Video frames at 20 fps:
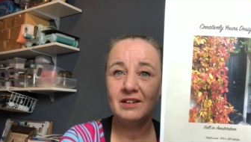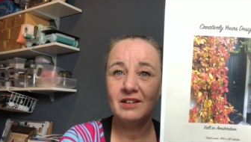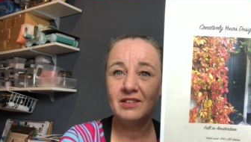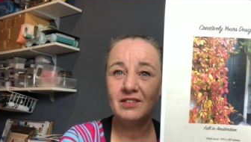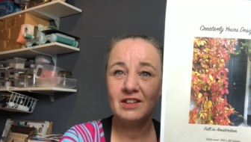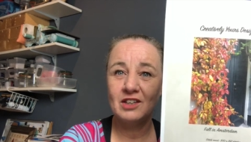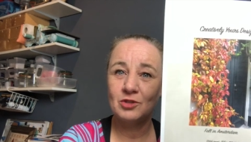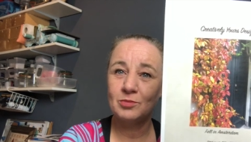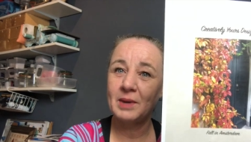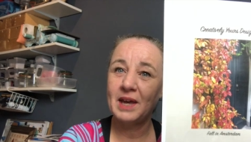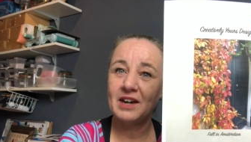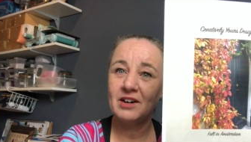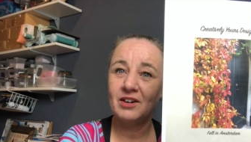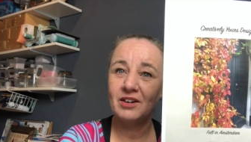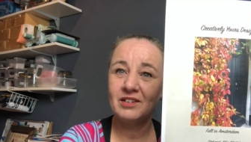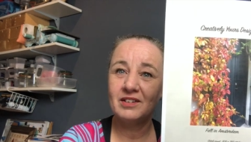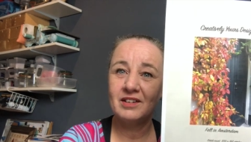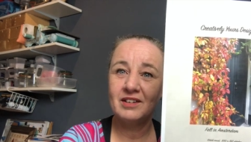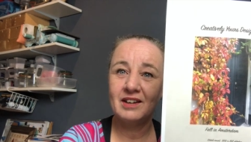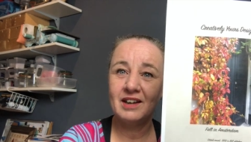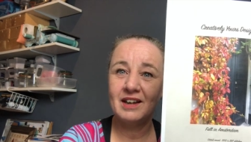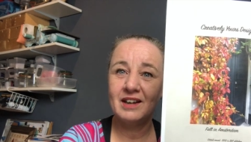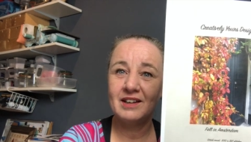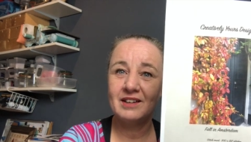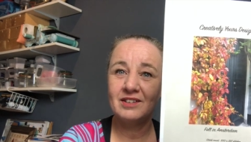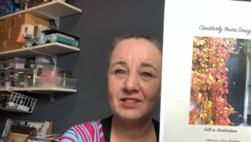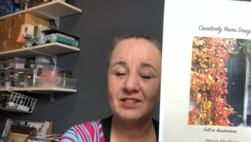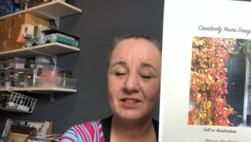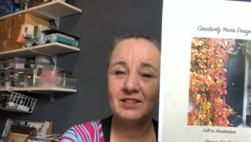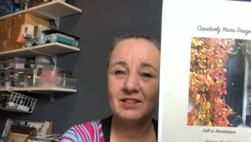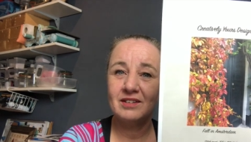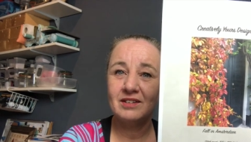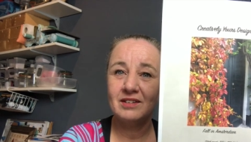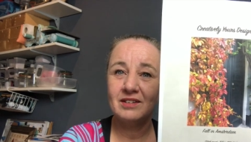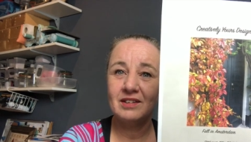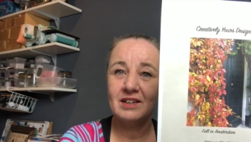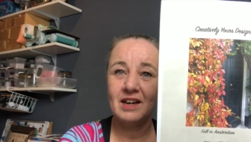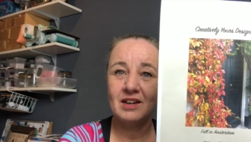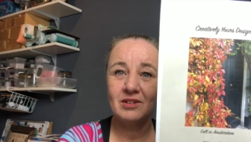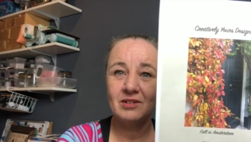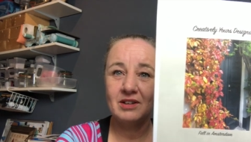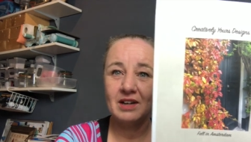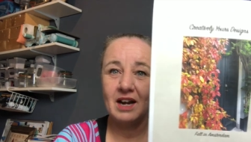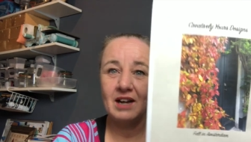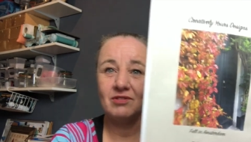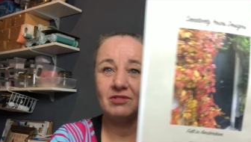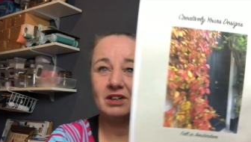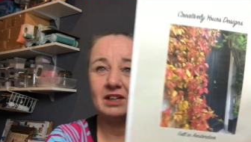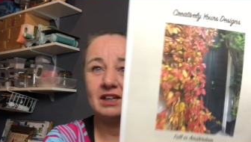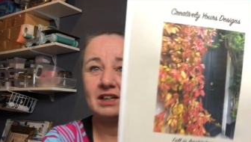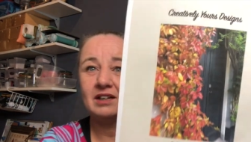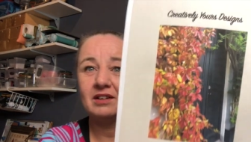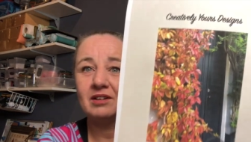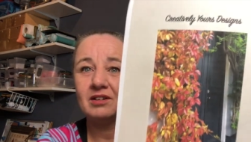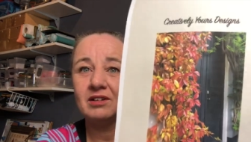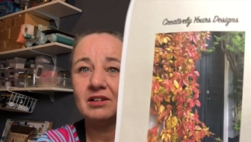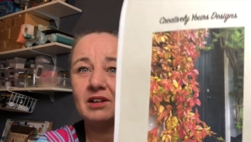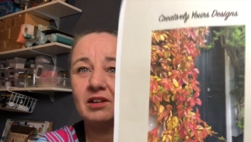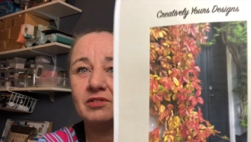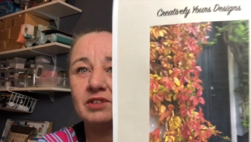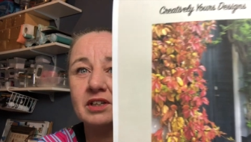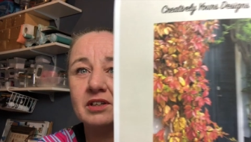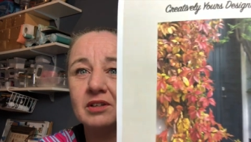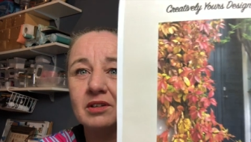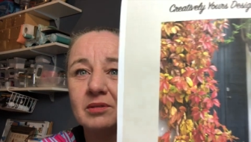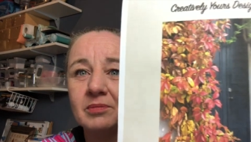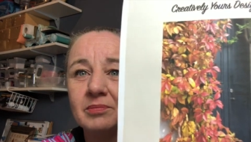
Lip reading: this pattern, and yeah, I really love it.